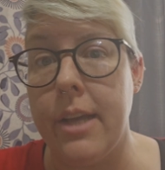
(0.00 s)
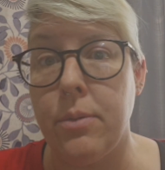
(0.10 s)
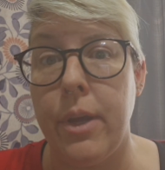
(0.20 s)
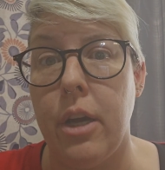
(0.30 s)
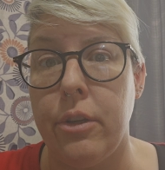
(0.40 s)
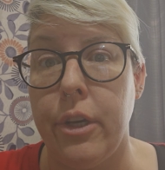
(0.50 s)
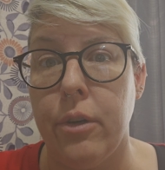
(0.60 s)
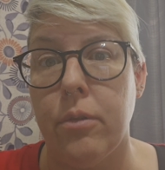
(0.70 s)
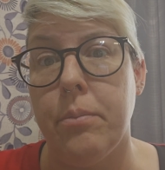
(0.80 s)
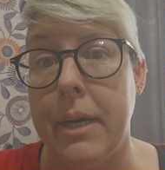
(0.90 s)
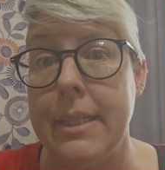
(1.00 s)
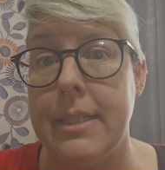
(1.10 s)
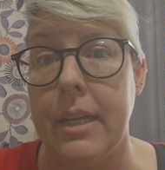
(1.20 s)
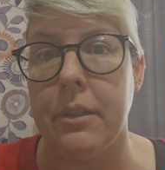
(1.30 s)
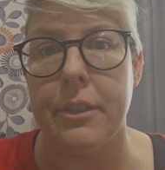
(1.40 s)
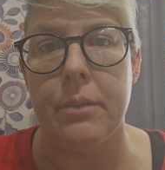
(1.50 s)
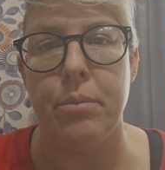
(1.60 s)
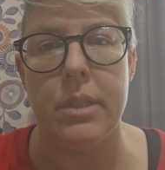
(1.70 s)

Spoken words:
as we all know, my stellar